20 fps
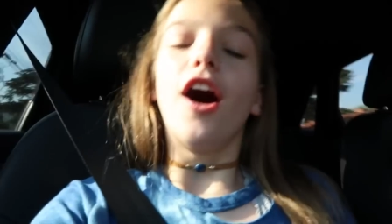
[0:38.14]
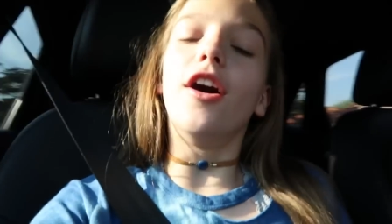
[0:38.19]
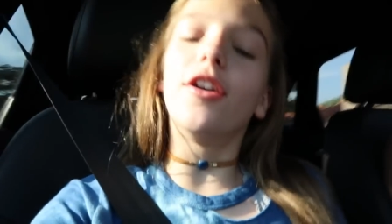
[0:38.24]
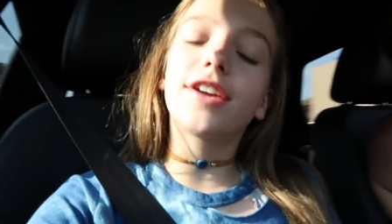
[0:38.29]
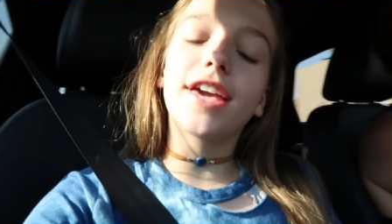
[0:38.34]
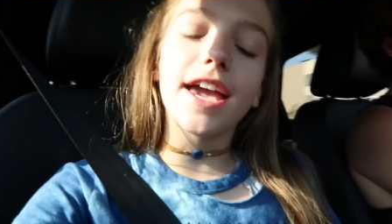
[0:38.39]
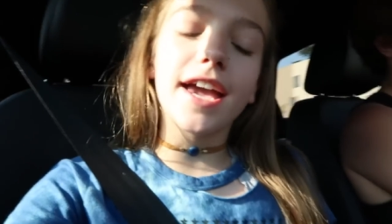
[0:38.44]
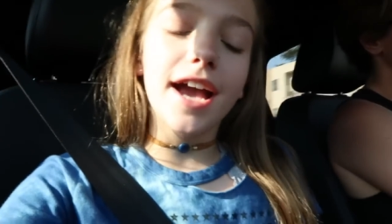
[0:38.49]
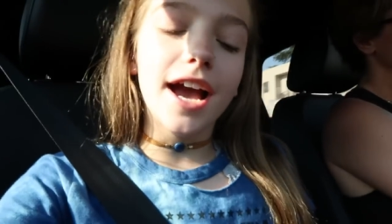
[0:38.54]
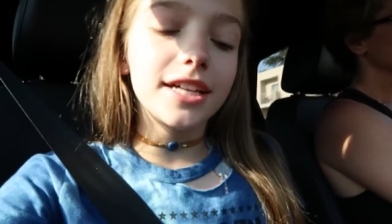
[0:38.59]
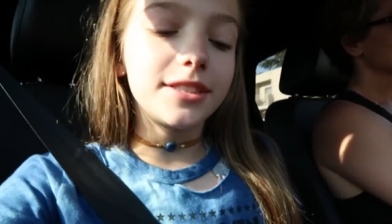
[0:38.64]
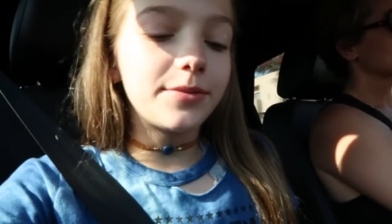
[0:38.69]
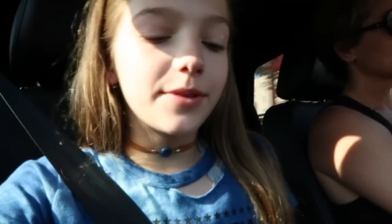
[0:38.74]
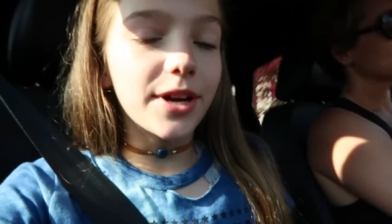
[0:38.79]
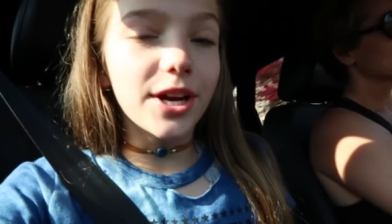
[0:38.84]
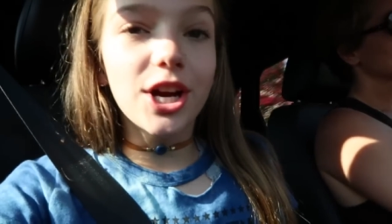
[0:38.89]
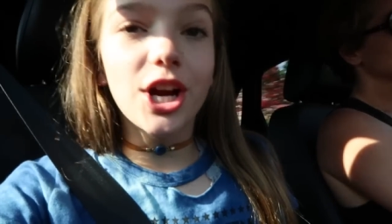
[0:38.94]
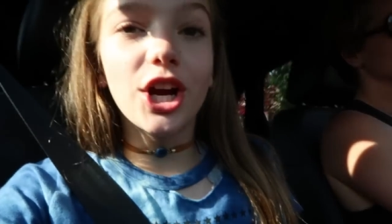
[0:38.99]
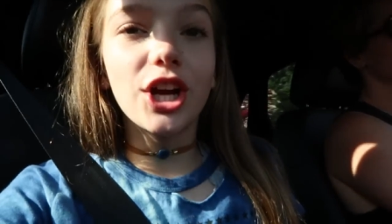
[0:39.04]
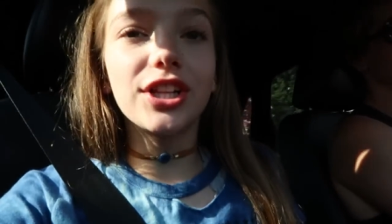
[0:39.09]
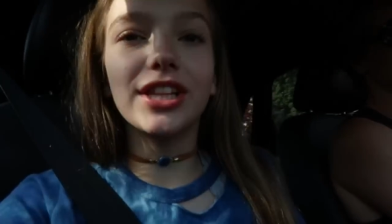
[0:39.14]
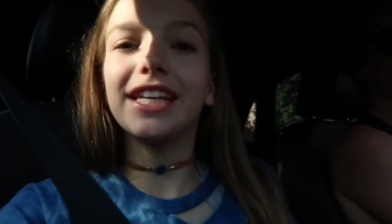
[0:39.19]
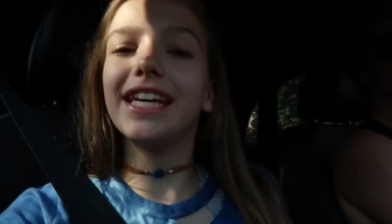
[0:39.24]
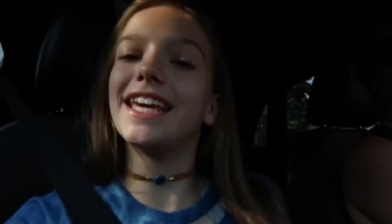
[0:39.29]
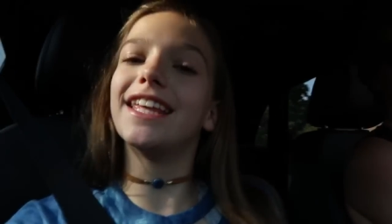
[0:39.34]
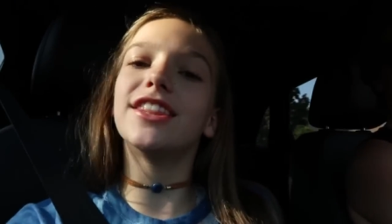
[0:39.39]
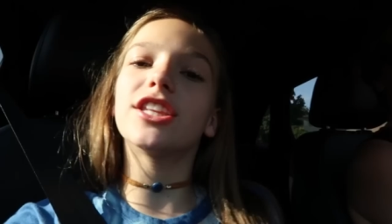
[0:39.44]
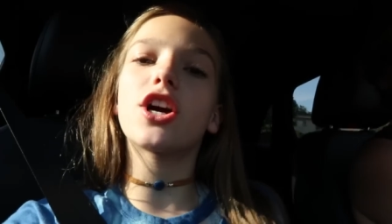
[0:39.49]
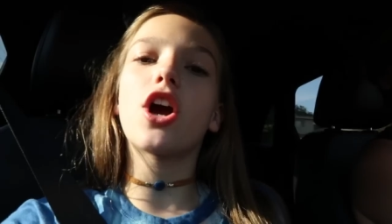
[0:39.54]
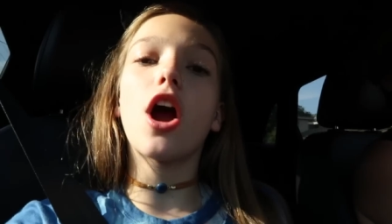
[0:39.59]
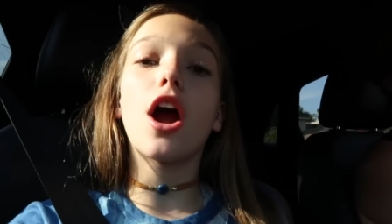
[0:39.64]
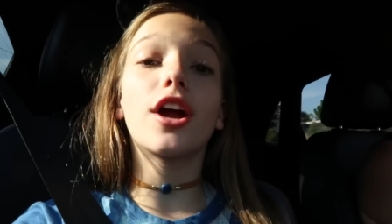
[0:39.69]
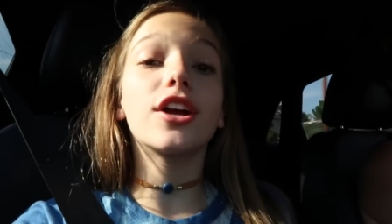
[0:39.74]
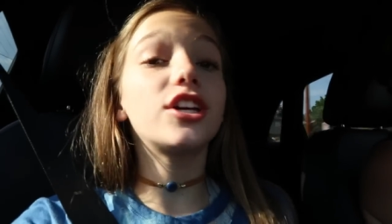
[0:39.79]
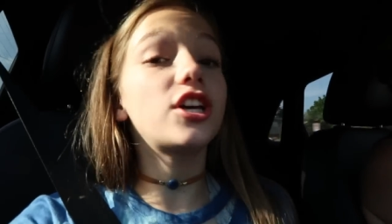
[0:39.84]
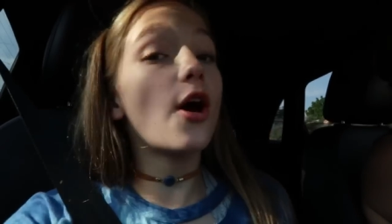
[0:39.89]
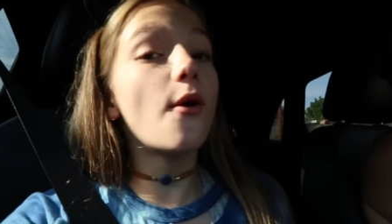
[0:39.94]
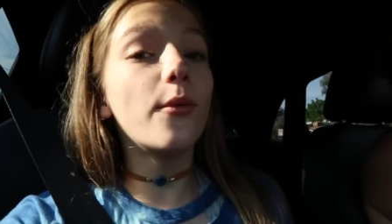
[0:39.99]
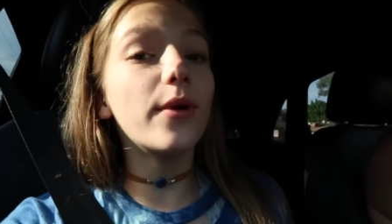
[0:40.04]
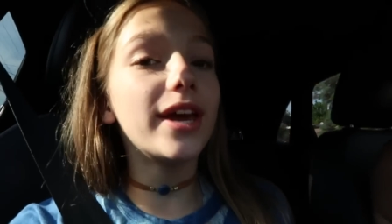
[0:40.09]
Okay guys, we are currently in the car
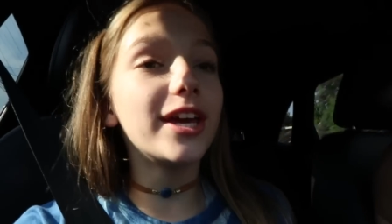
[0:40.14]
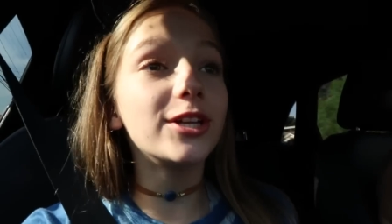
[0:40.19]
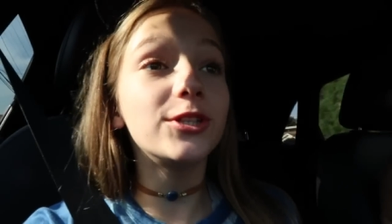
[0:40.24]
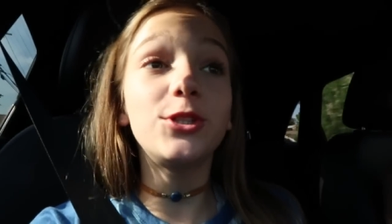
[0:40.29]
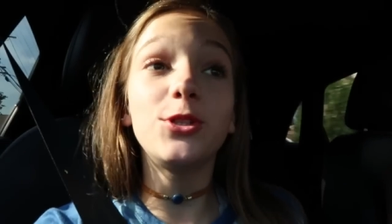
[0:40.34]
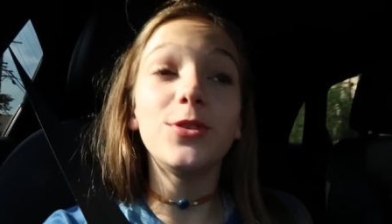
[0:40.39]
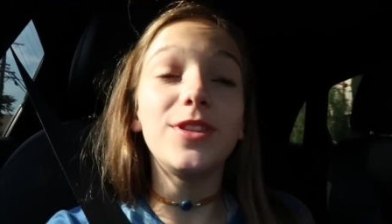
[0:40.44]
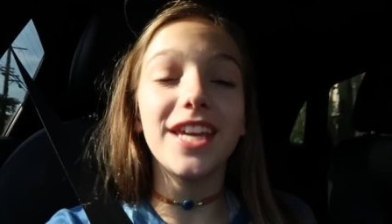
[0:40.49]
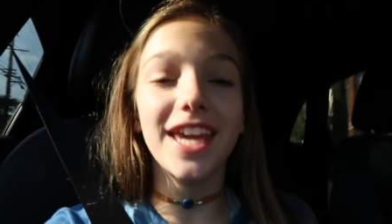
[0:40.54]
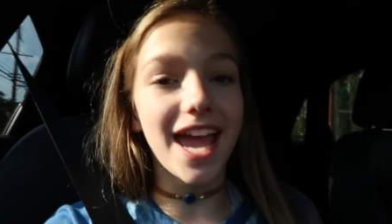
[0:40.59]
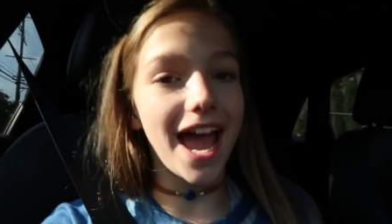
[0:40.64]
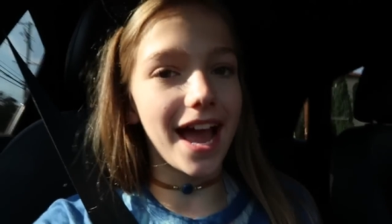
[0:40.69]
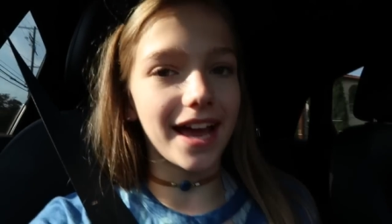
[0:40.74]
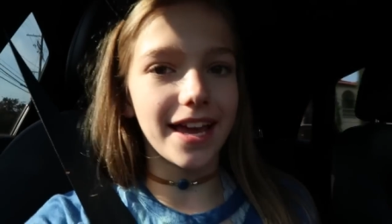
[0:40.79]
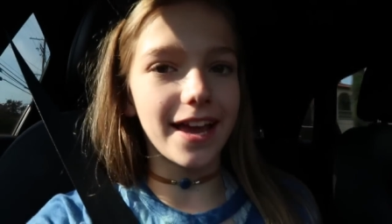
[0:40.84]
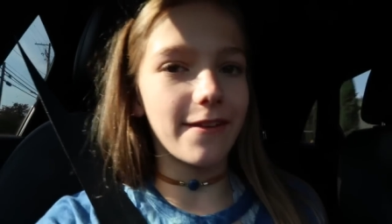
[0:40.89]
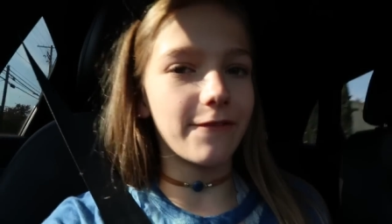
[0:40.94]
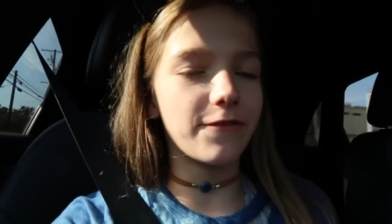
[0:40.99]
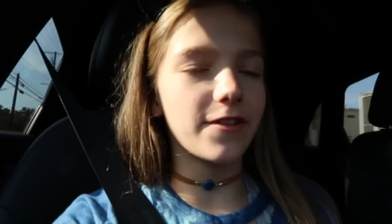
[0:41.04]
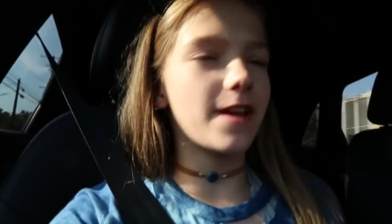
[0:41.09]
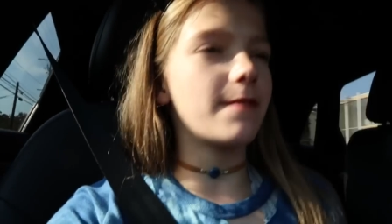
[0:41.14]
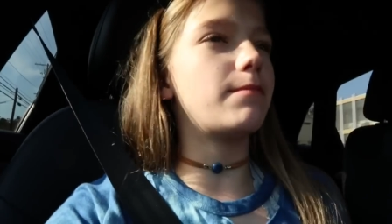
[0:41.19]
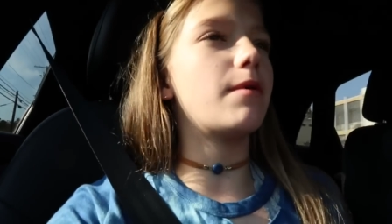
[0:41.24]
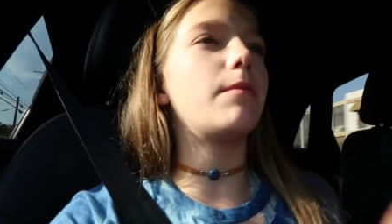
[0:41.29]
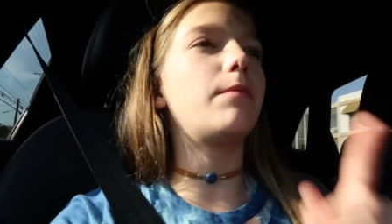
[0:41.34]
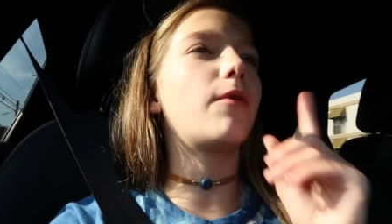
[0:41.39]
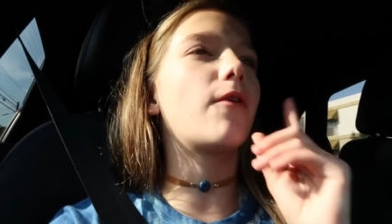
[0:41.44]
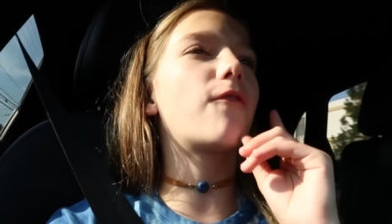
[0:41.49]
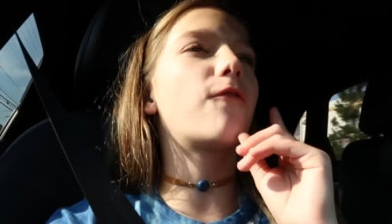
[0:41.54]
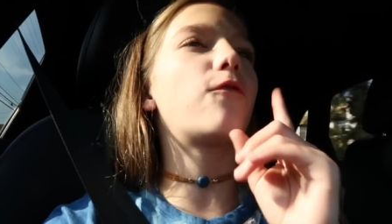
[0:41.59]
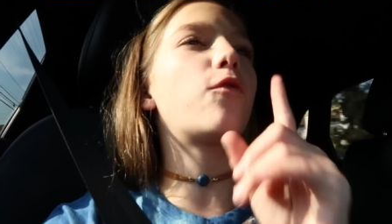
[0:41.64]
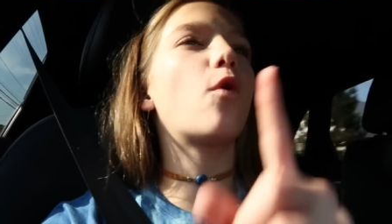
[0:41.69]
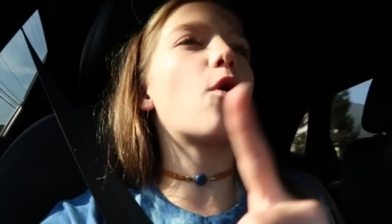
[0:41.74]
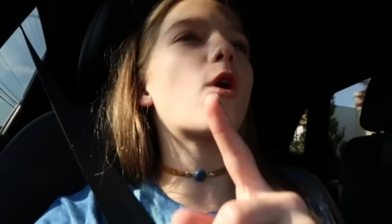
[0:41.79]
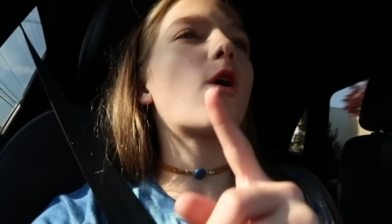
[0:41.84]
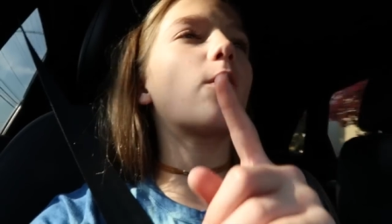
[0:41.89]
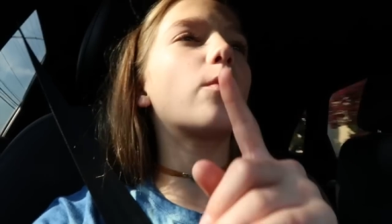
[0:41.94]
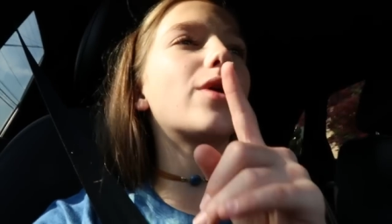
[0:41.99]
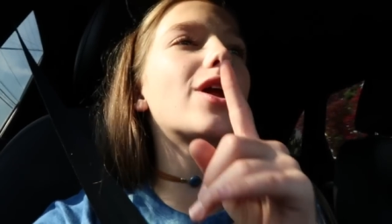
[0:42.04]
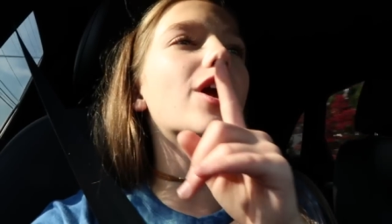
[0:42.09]
going to the cat cafe, but
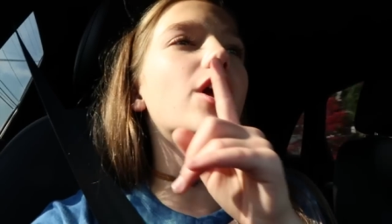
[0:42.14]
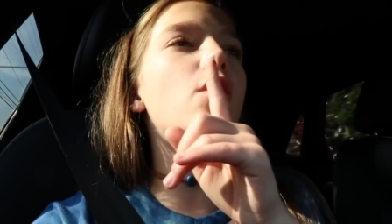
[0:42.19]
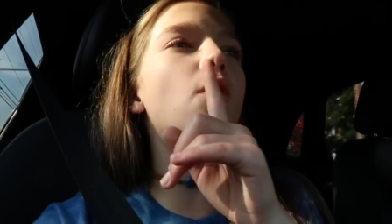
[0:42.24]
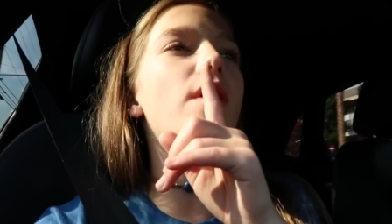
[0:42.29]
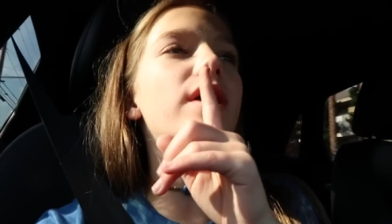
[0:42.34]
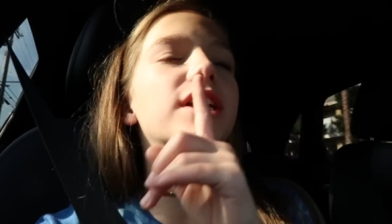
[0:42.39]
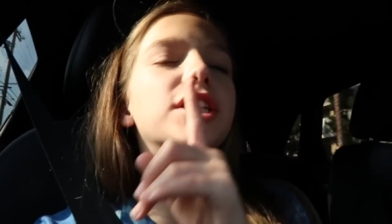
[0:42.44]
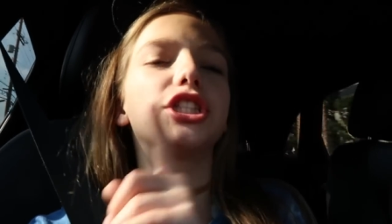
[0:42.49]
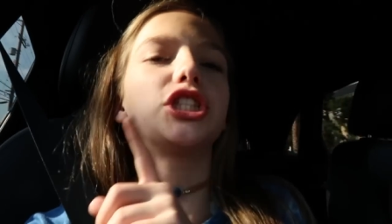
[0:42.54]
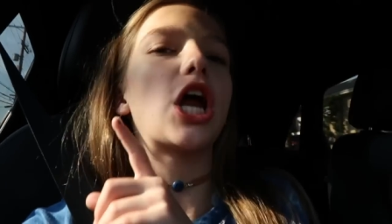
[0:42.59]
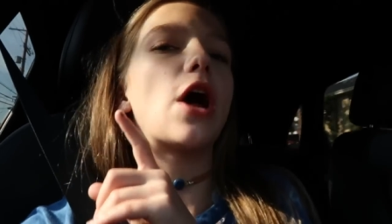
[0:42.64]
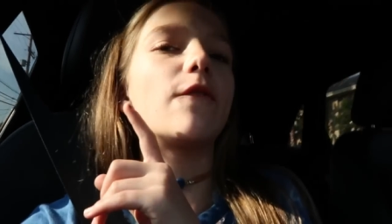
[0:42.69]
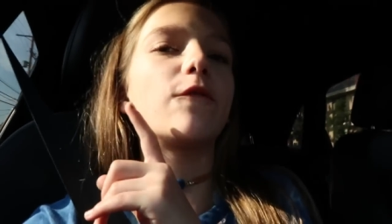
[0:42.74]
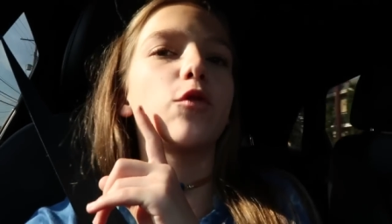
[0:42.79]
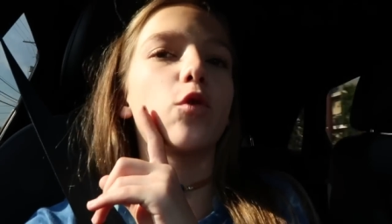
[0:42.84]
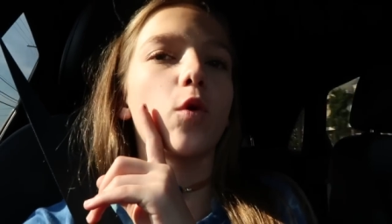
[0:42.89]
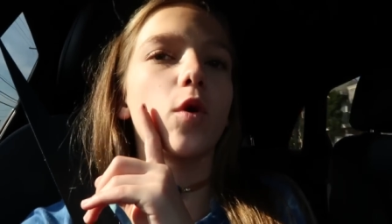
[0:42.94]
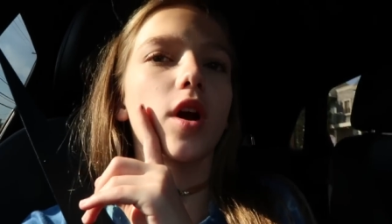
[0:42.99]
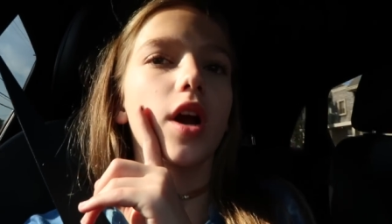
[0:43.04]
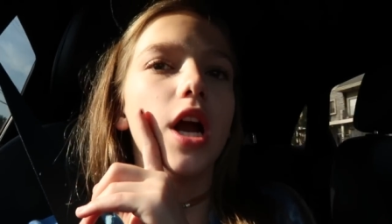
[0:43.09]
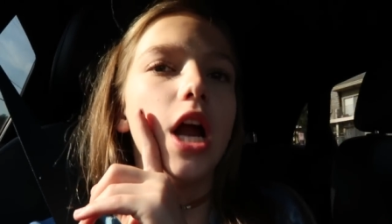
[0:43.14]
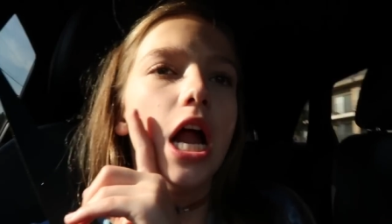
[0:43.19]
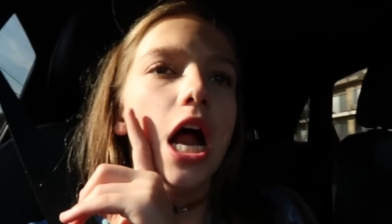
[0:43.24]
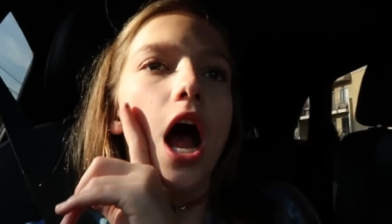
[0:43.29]
before we are going to stop for